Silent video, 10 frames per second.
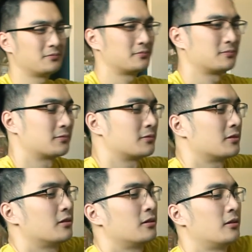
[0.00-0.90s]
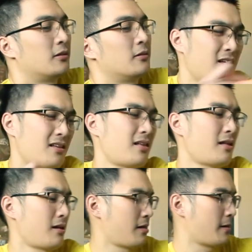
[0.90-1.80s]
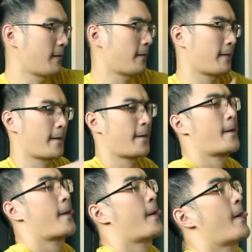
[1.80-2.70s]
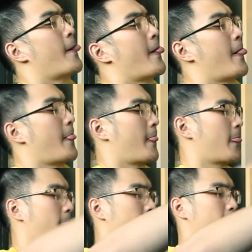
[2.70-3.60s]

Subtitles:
[no speech]